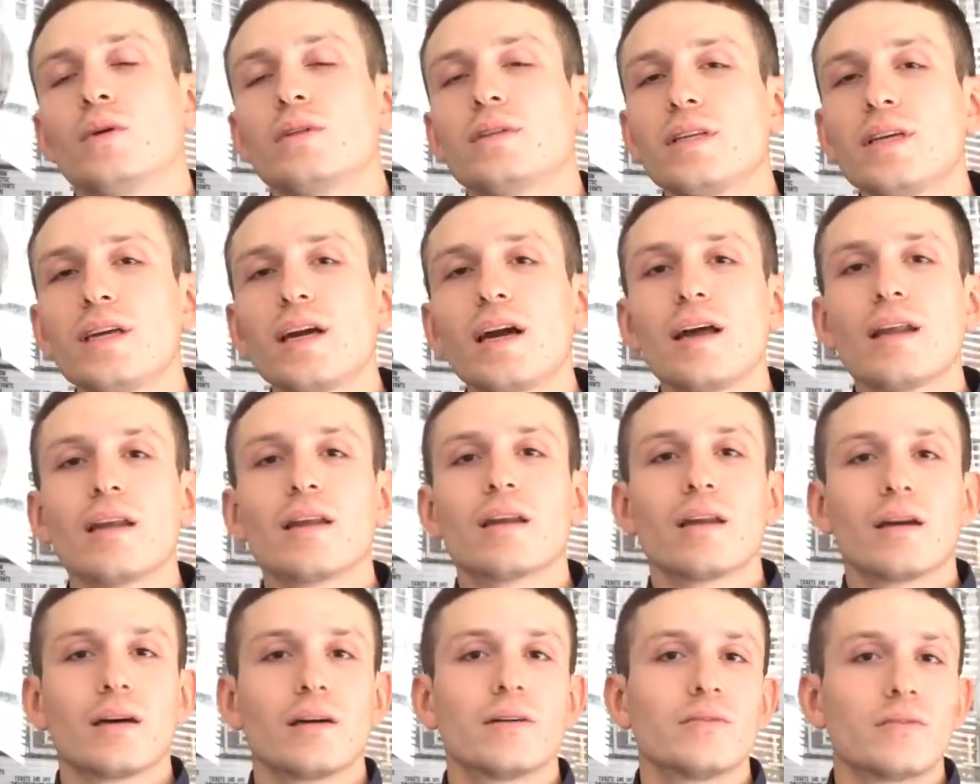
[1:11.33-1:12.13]
One thing I
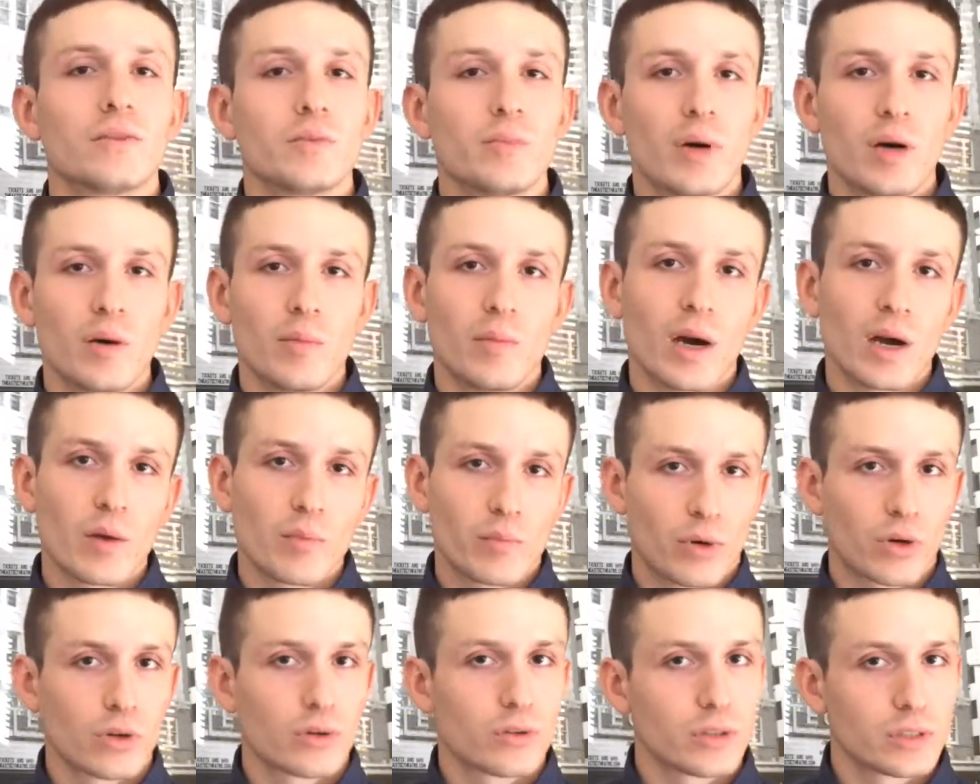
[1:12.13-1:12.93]
love about
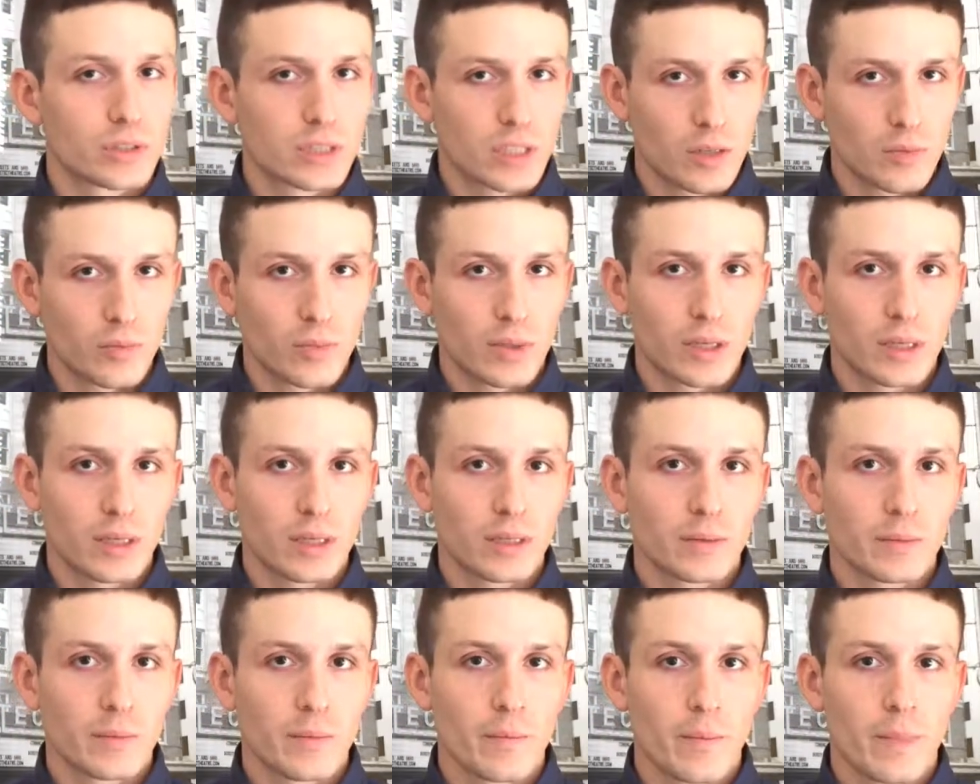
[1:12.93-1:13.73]
my brokerage
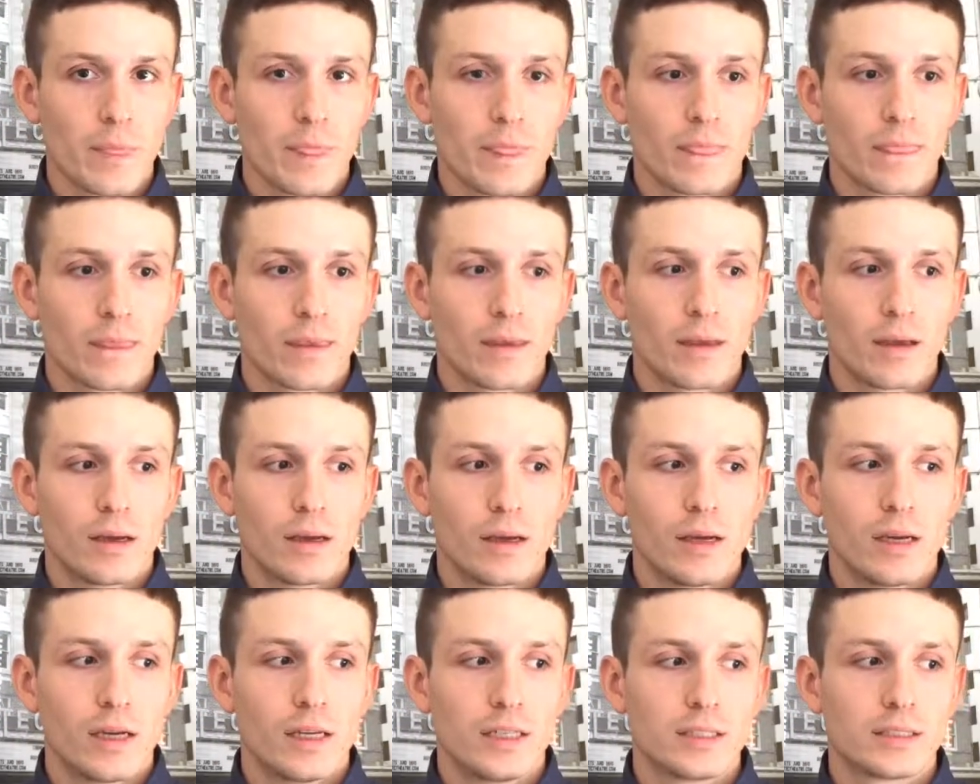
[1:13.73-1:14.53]
company
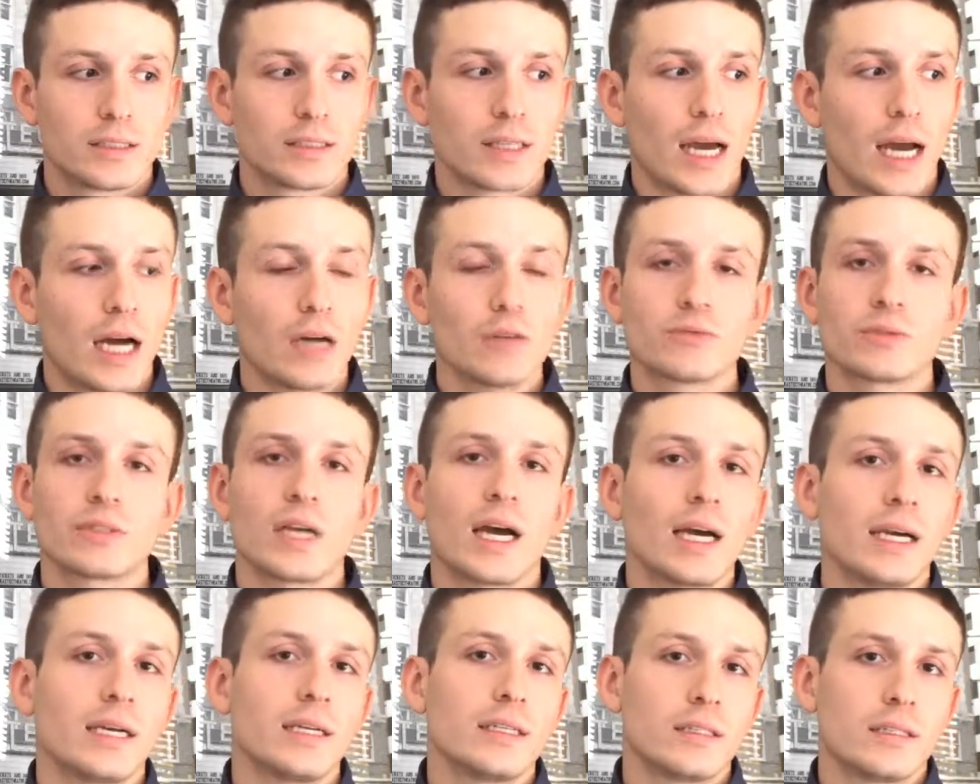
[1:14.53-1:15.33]
is how
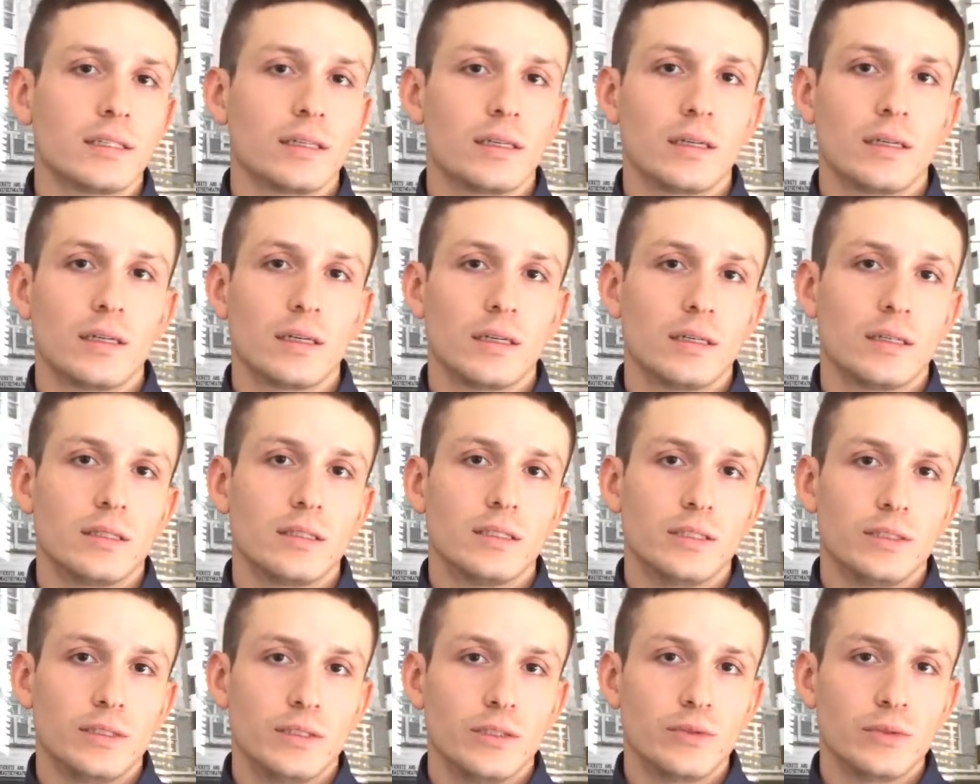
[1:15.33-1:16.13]

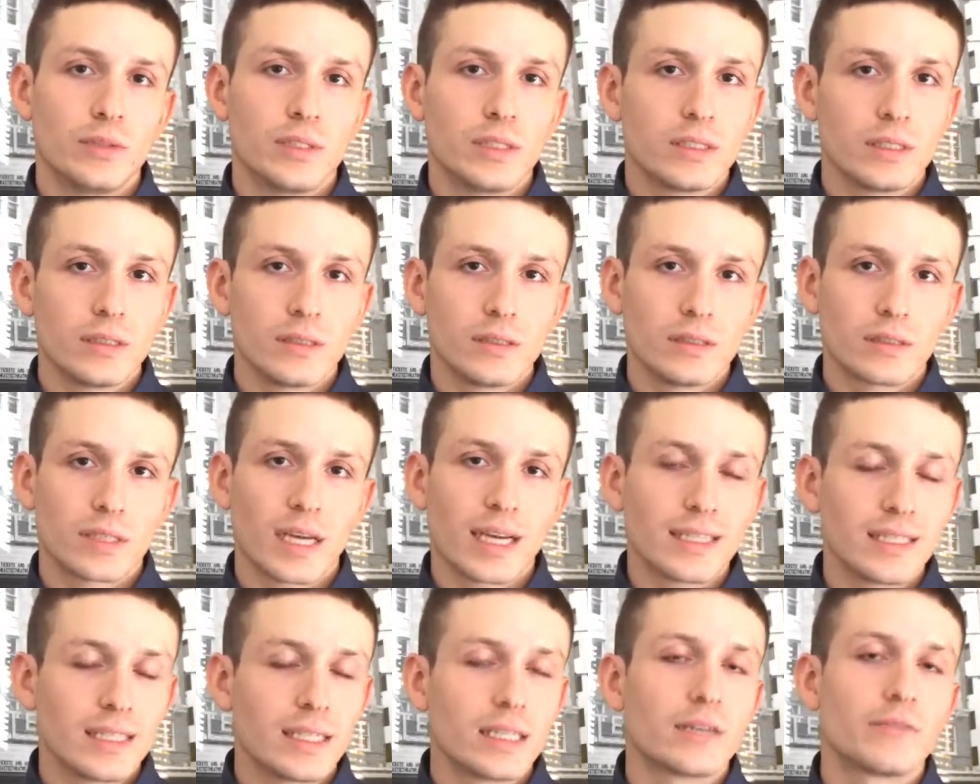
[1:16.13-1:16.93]

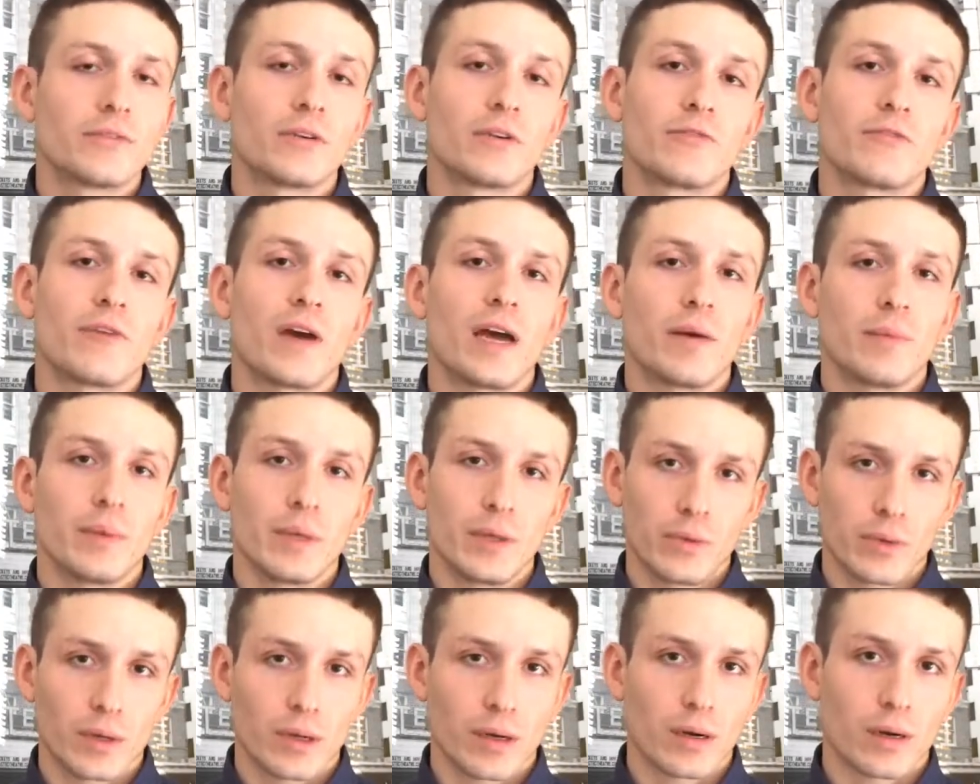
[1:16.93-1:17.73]
tight-knit of a
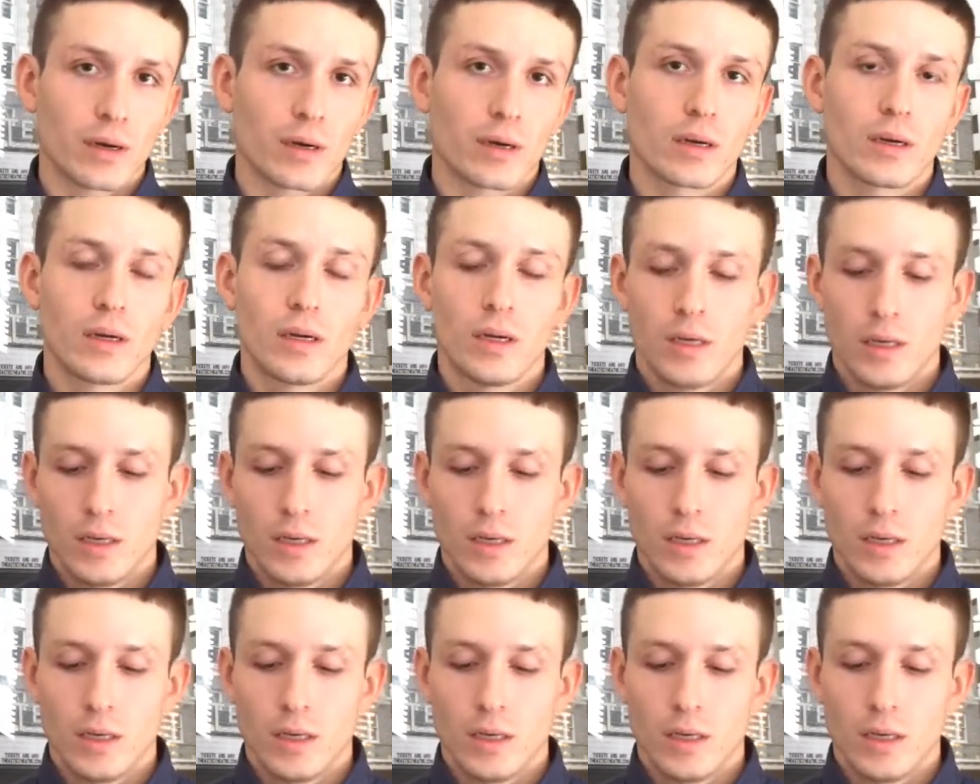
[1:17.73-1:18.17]
family we are.